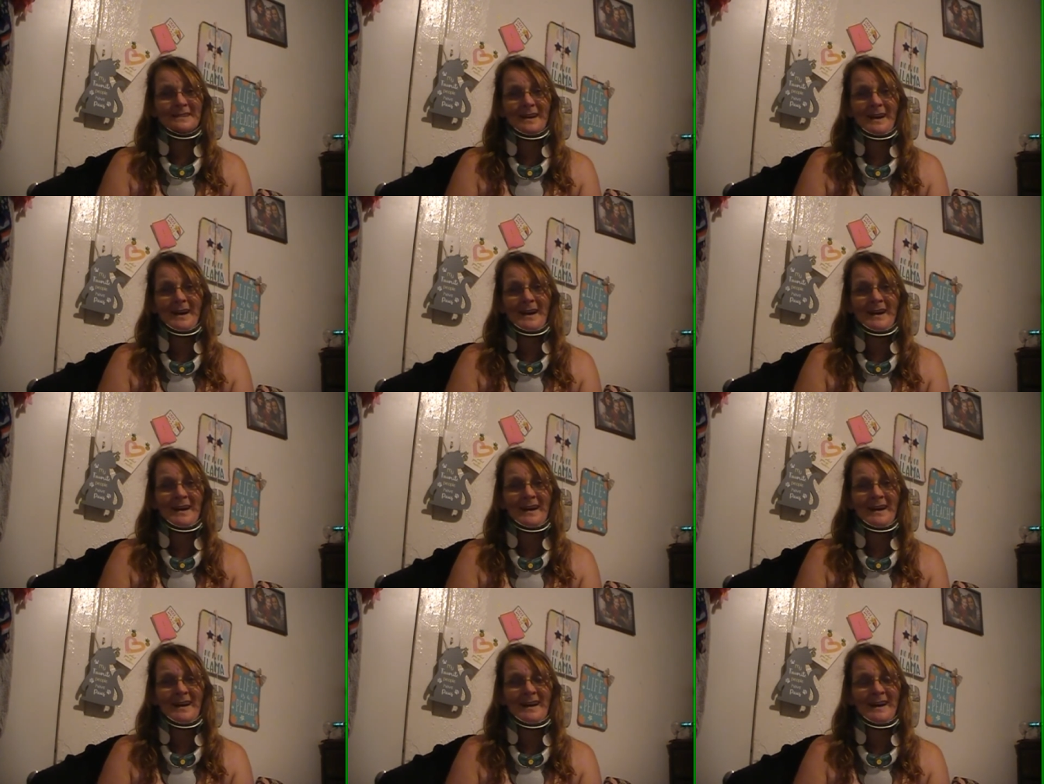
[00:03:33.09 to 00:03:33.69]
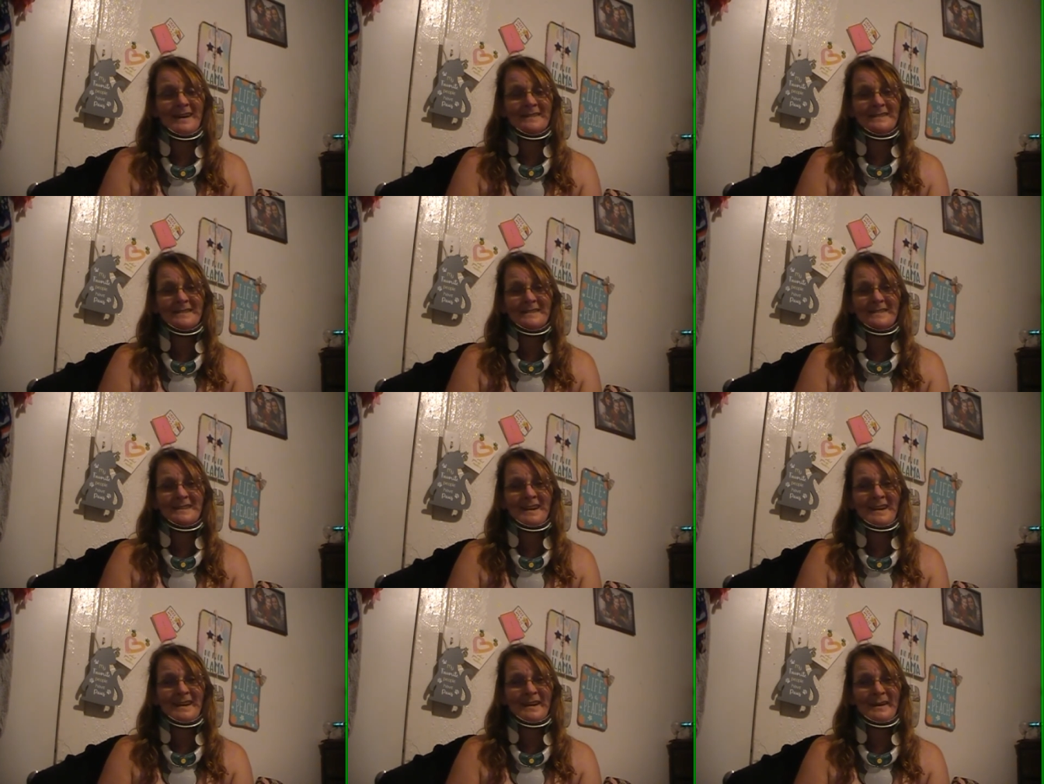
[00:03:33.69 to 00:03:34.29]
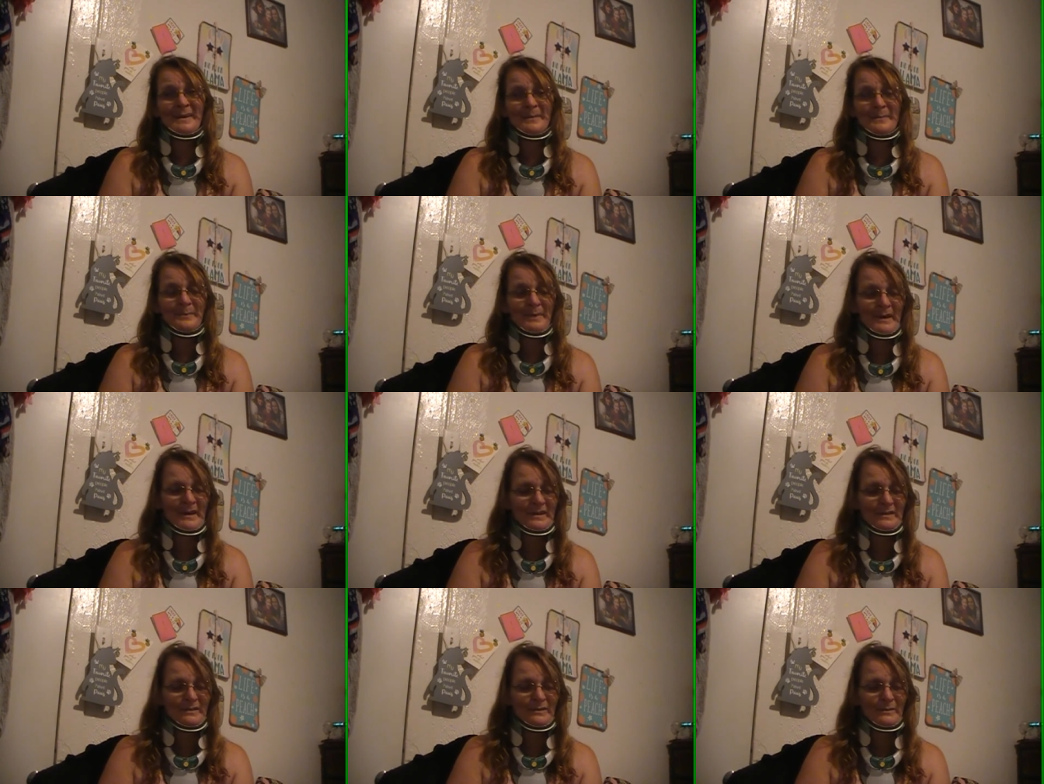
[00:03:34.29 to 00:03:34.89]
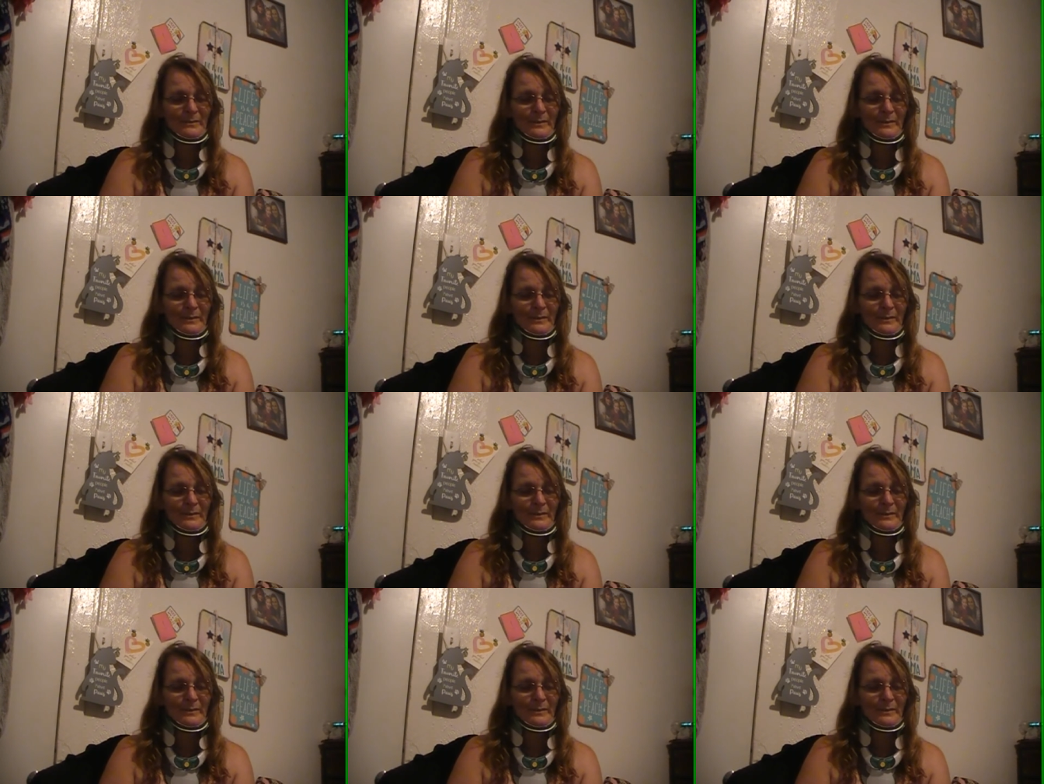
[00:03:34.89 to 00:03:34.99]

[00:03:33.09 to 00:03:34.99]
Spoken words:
I hate to say it, but